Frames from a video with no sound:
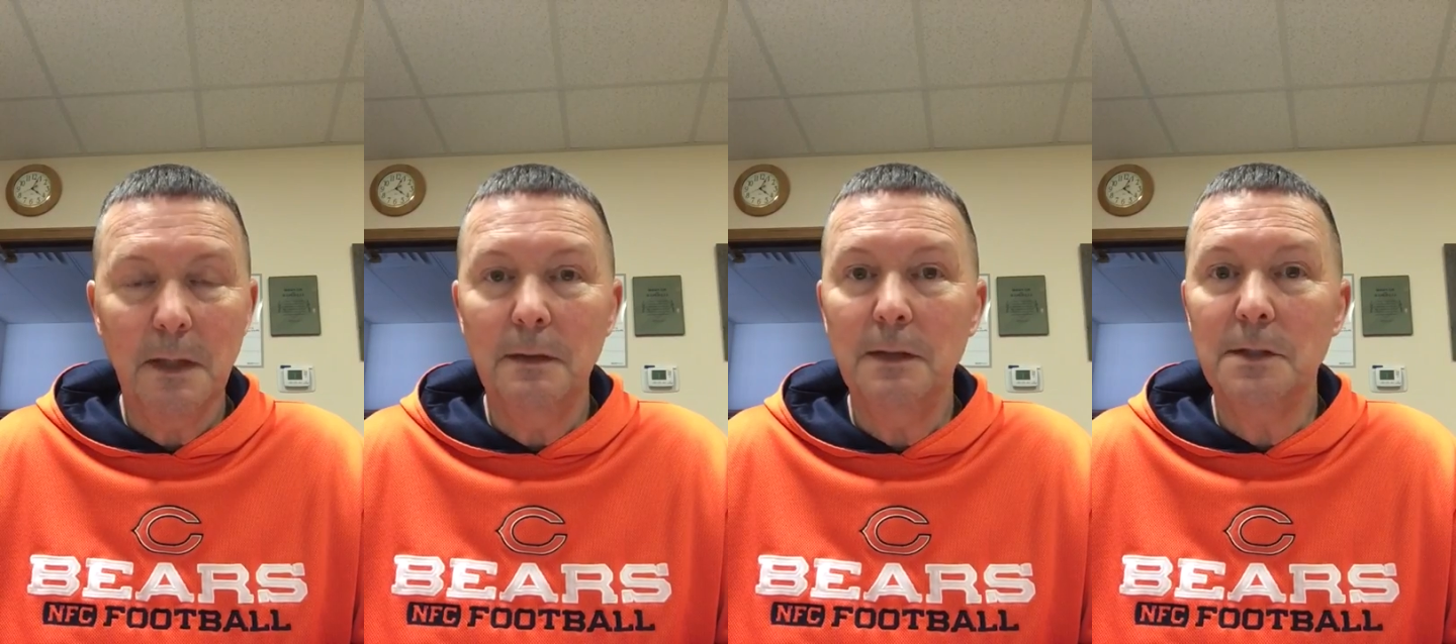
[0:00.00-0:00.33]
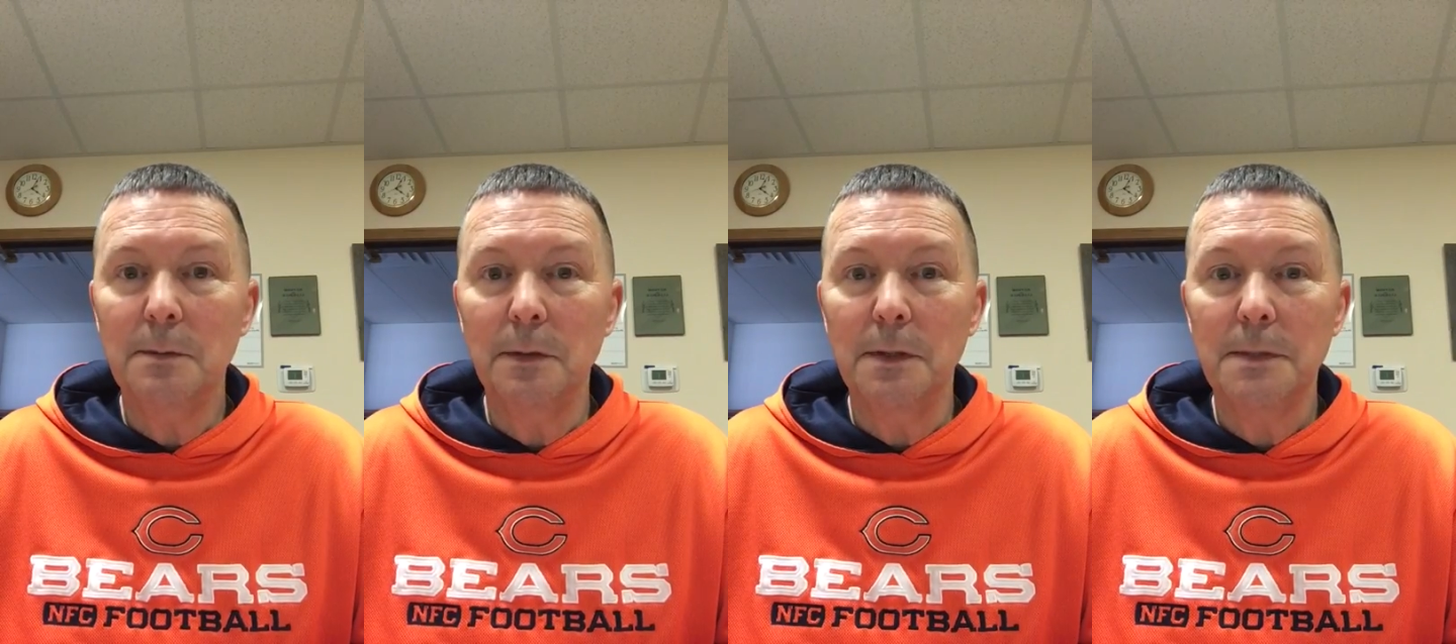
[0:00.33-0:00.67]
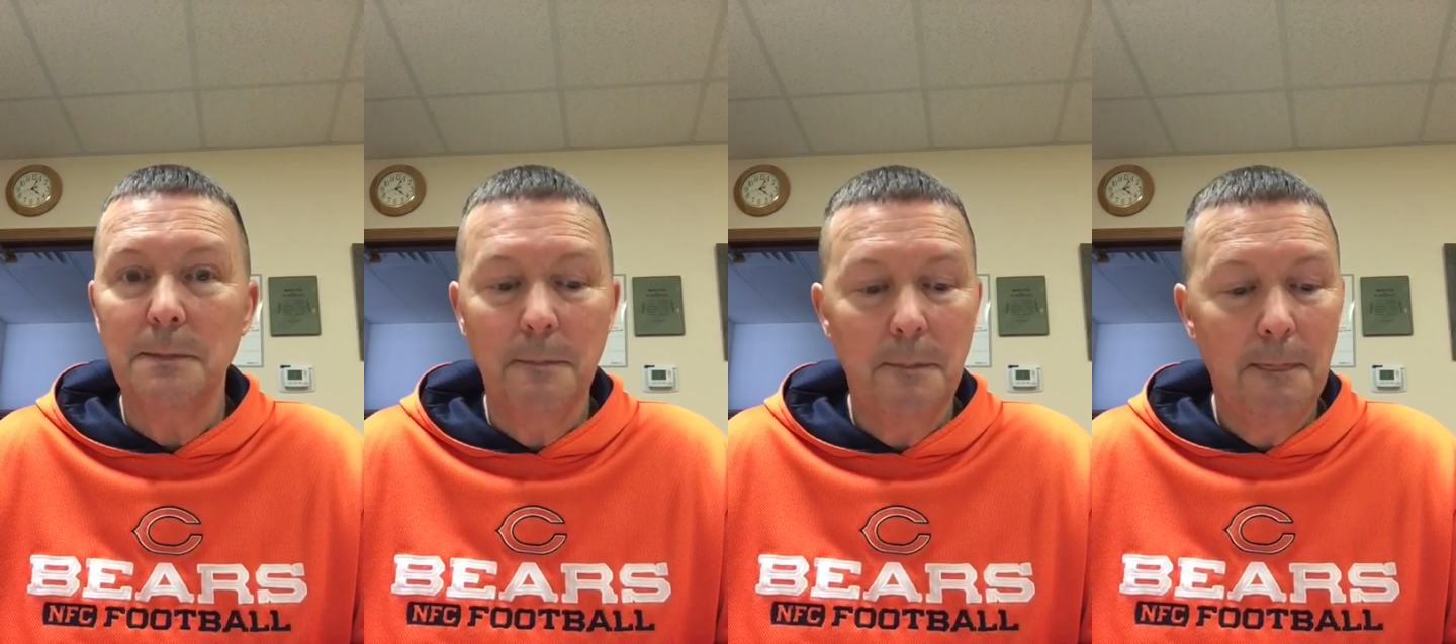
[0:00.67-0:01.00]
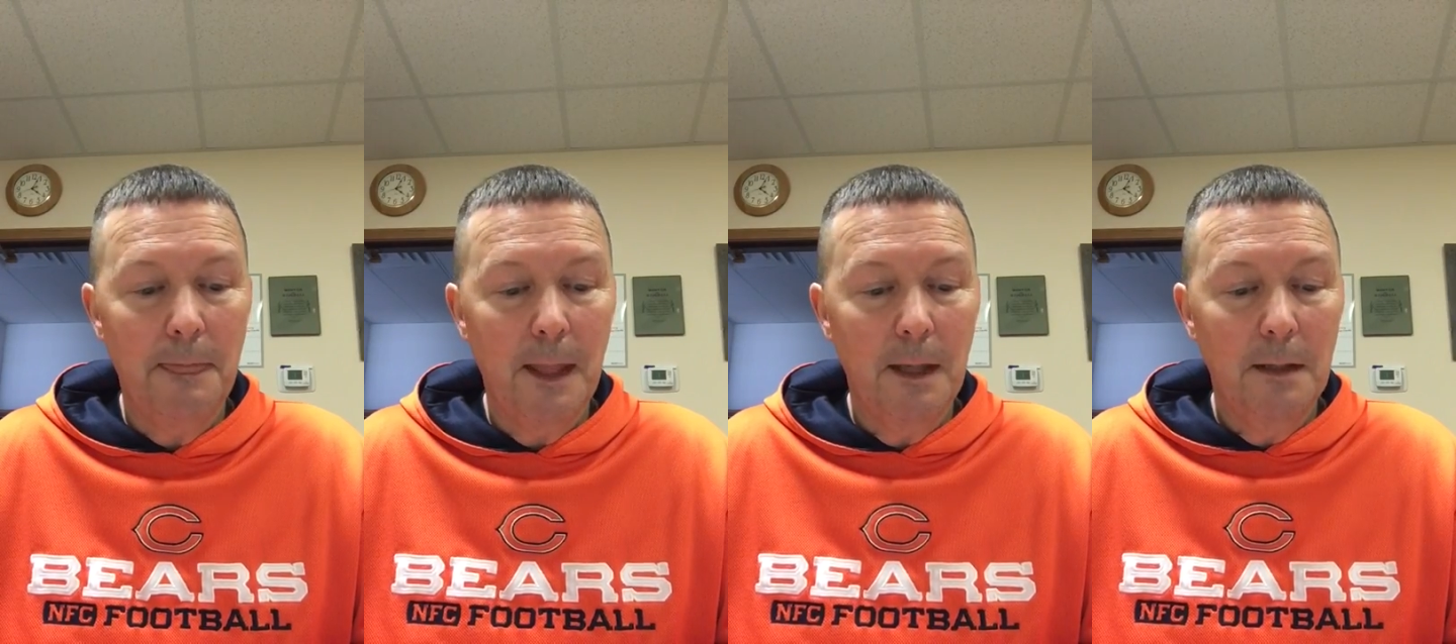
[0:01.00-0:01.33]
these words
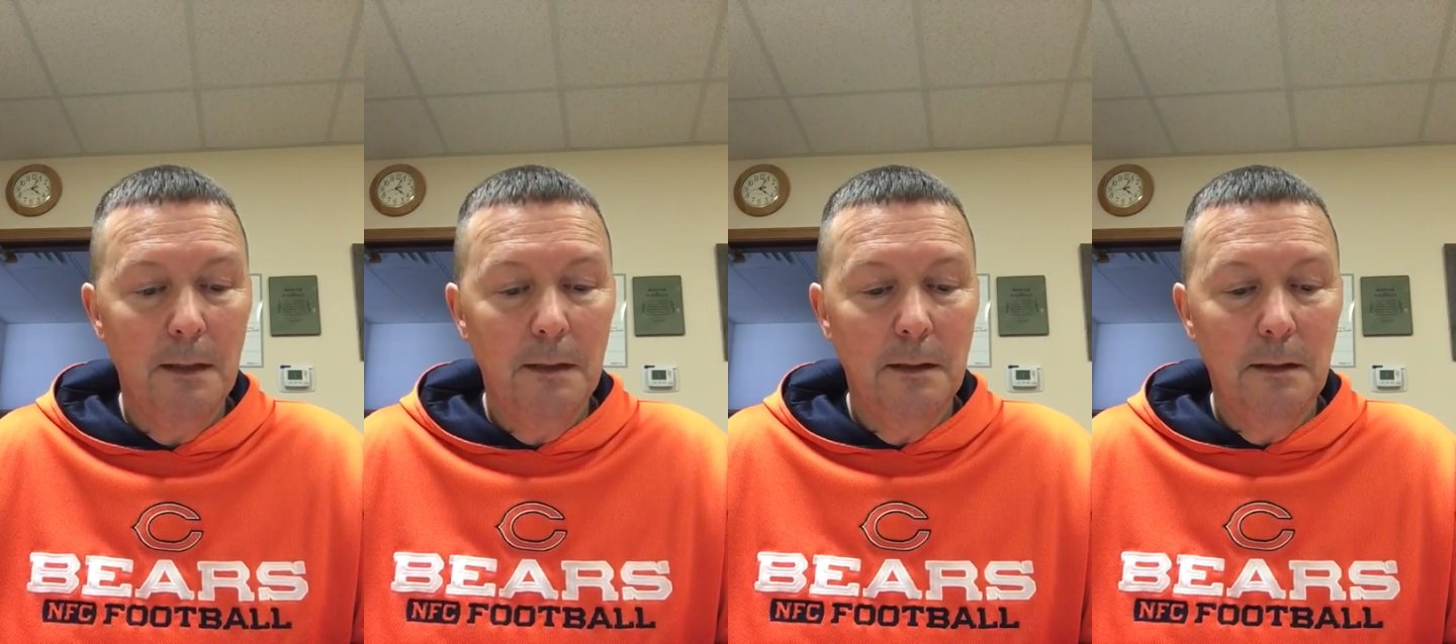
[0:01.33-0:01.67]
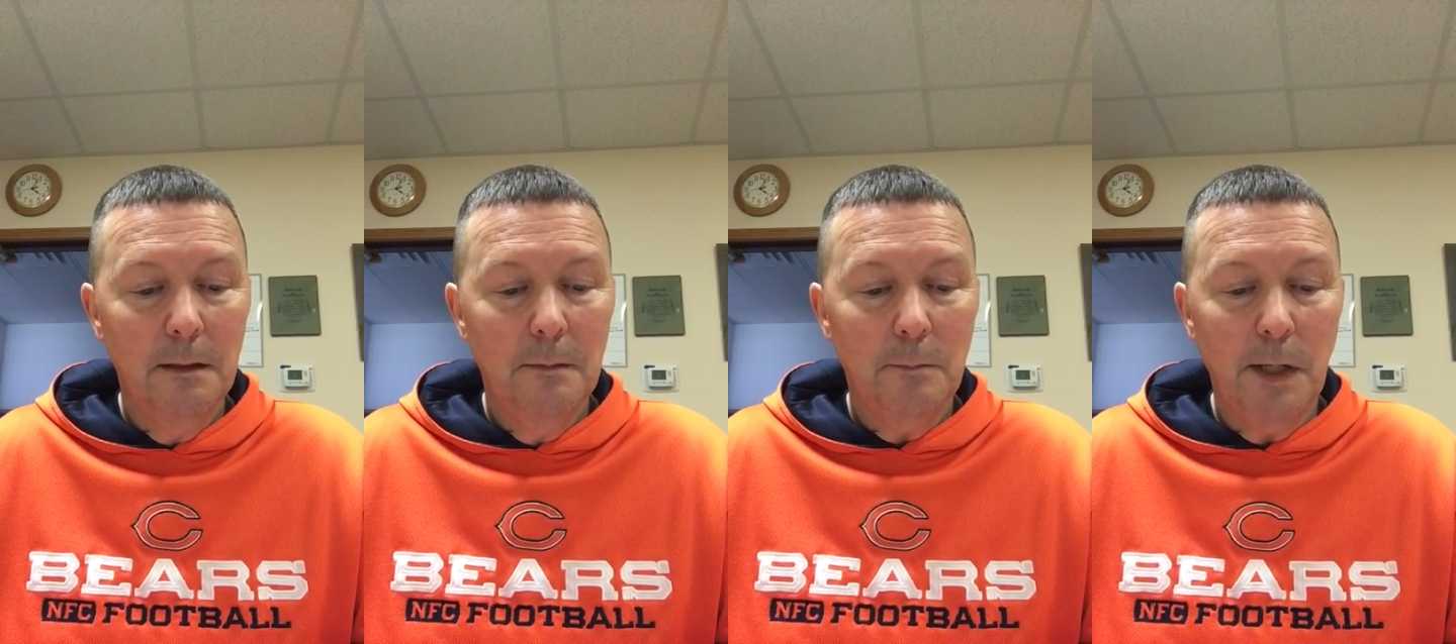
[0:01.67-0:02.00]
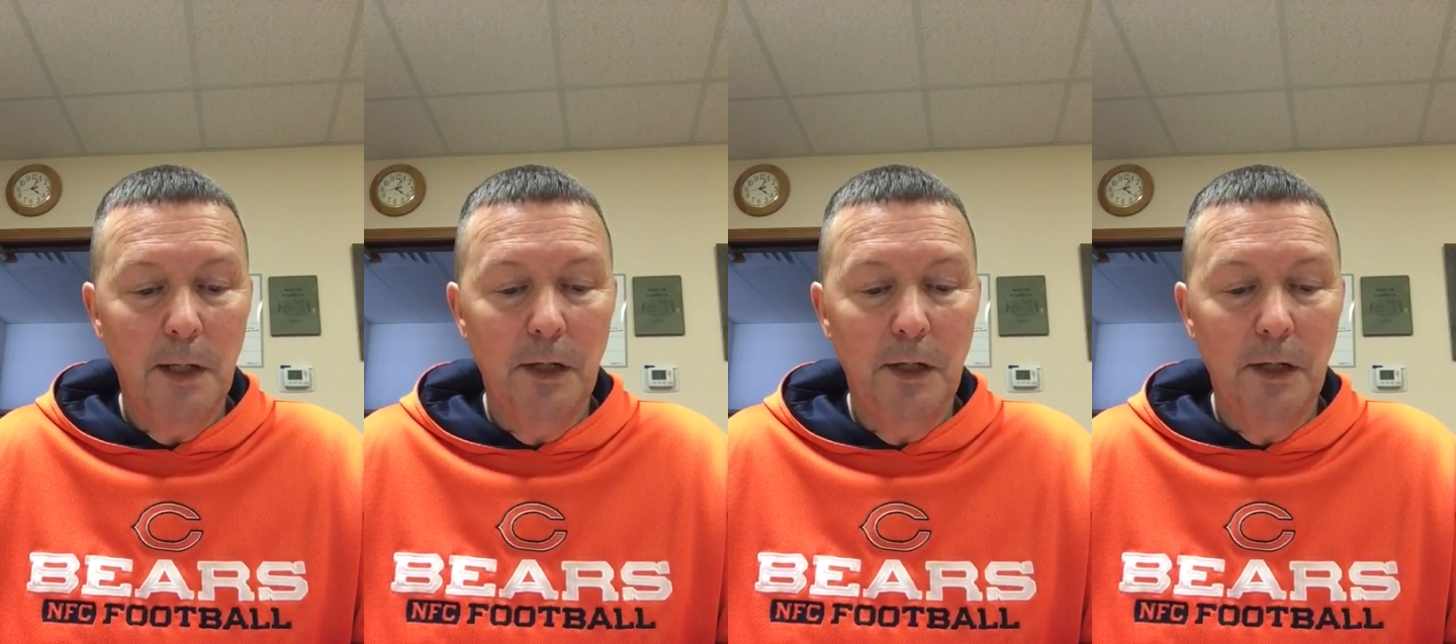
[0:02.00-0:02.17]
Pray